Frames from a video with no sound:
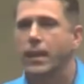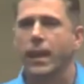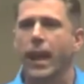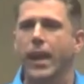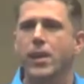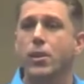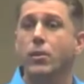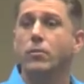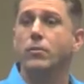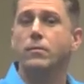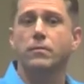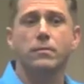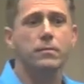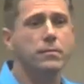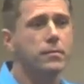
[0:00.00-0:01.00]
hey, you,
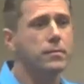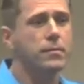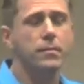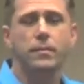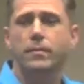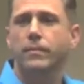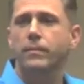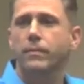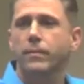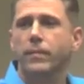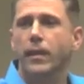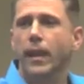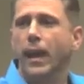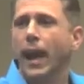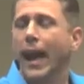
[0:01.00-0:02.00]

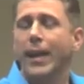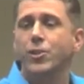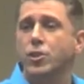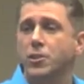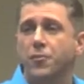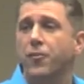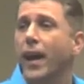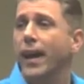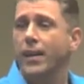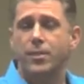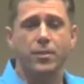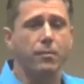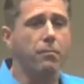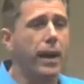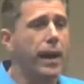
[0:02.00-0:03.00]
I just fired
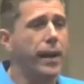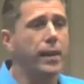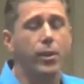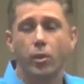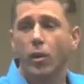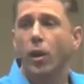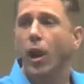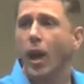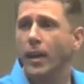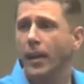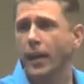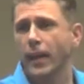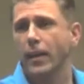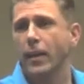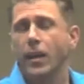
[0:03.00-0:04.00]
somebody. You're lucky.
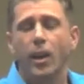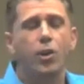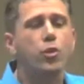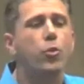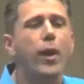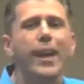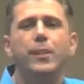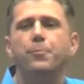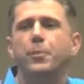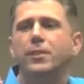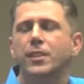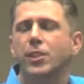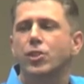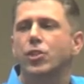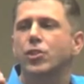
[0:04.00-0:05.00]
A great
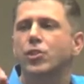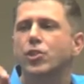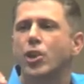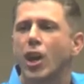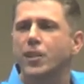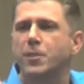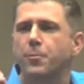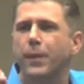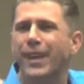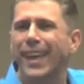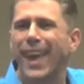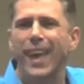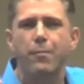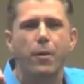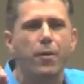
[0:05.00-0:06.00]
position just
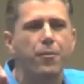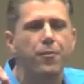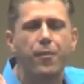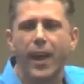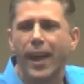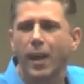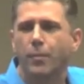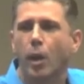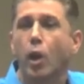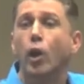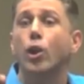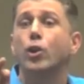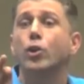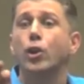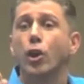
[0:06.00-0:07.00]
became available.
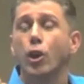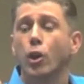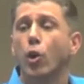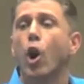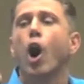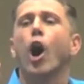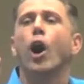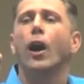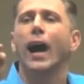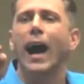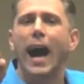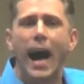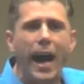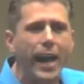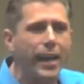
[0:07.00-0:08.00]
You are
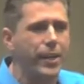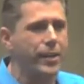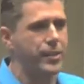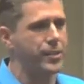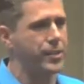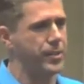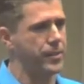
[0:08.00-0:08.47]
hired.